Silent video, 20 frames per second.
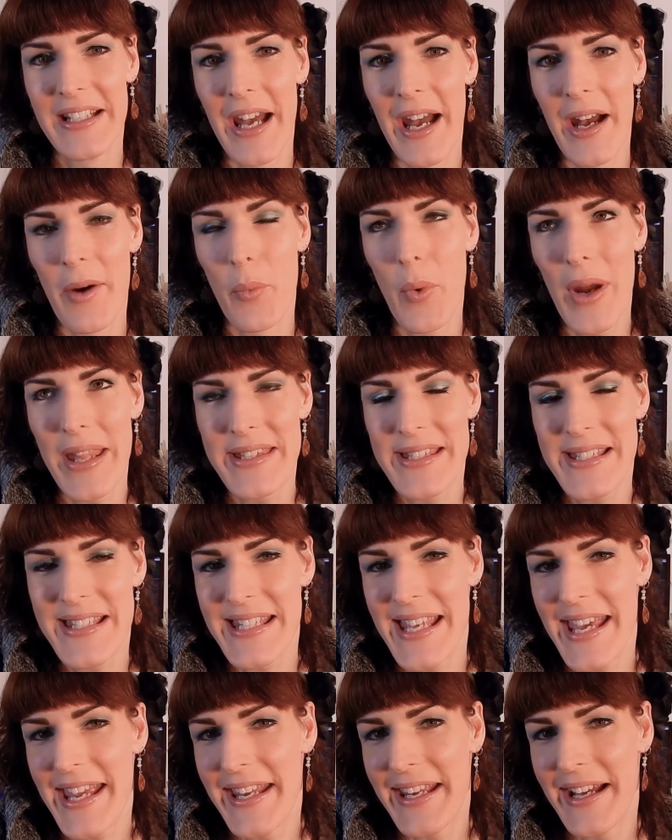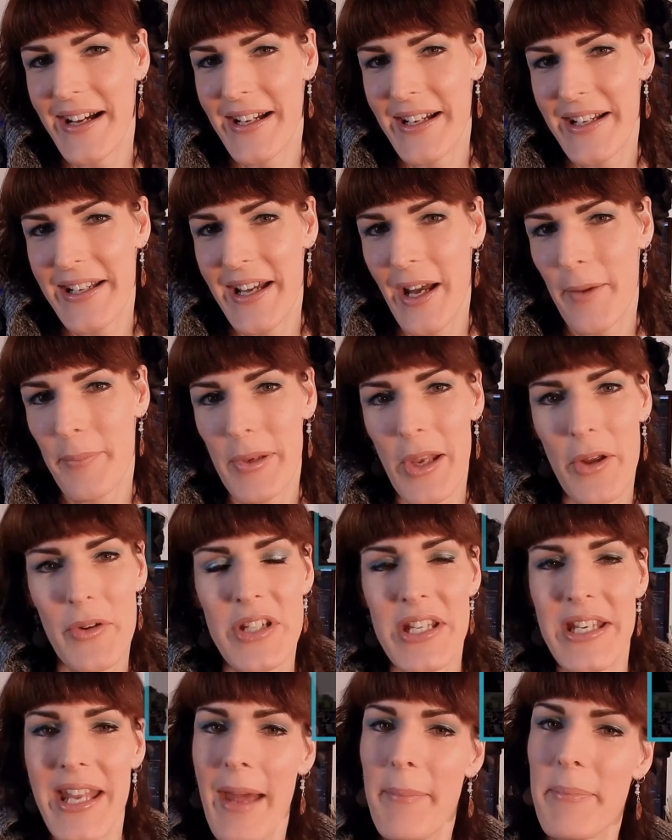Wednesday, I
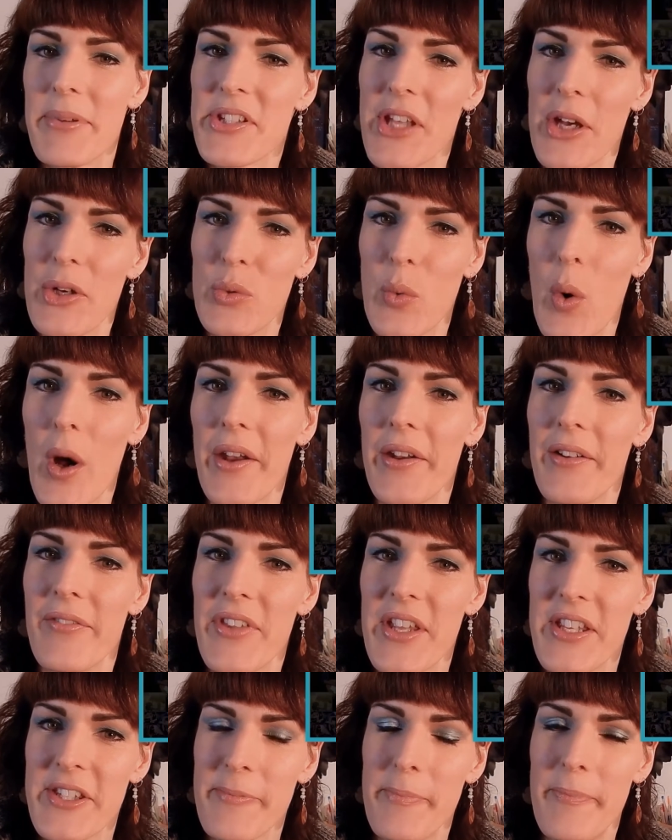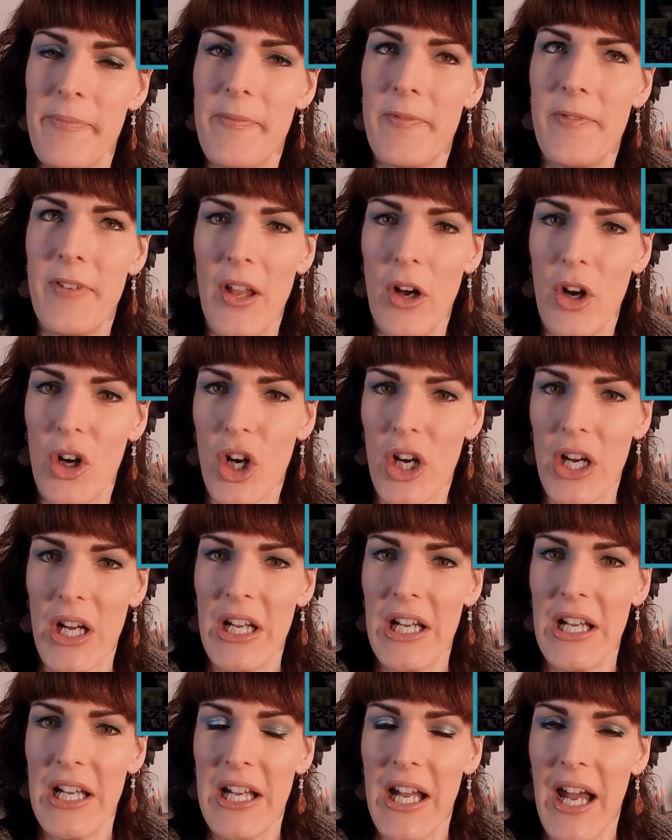uploaded episode 1 of this vlog
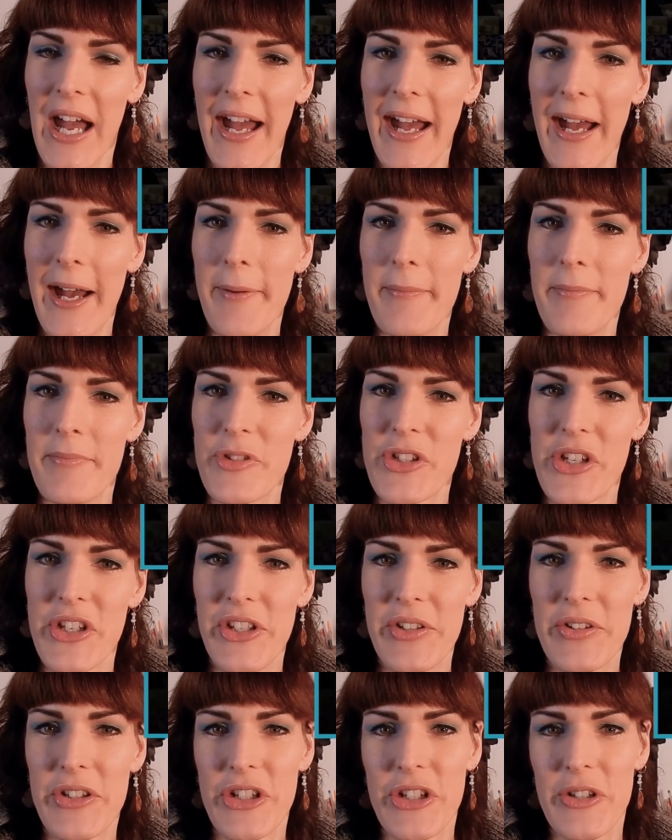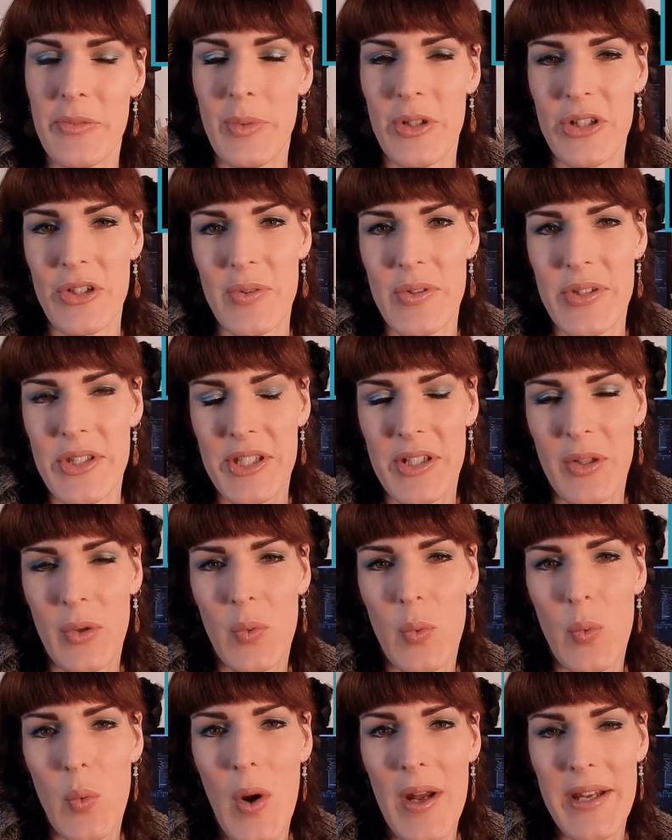to YouTube, which was
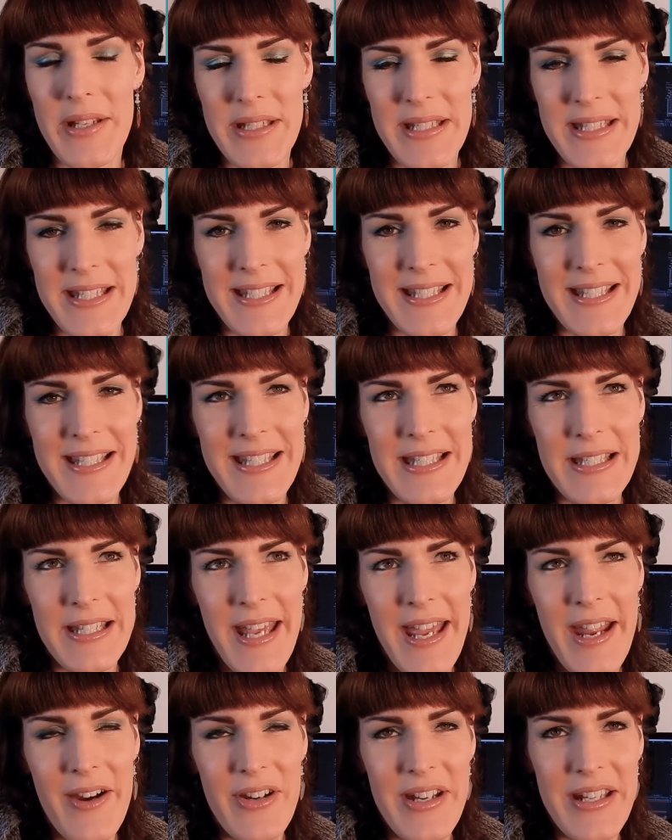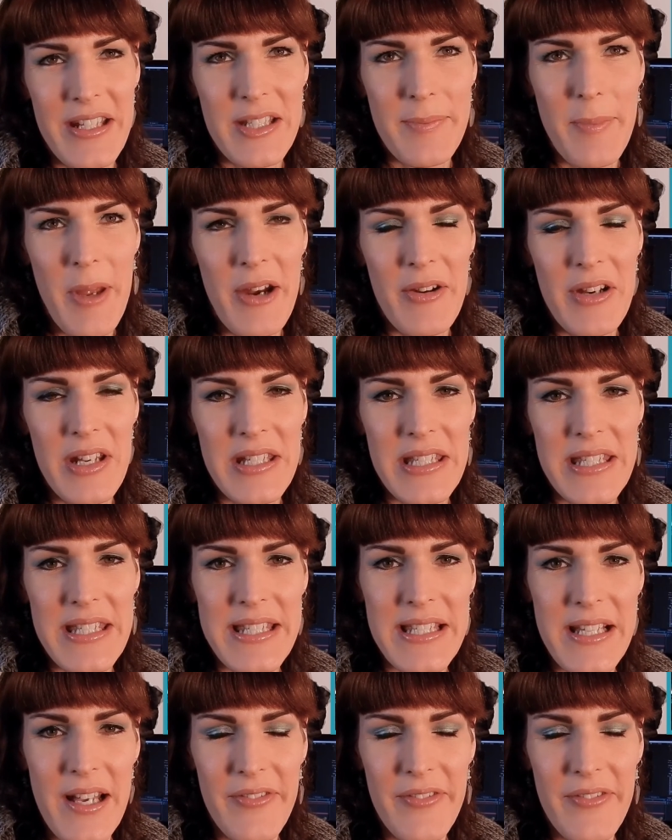quite a scary experience.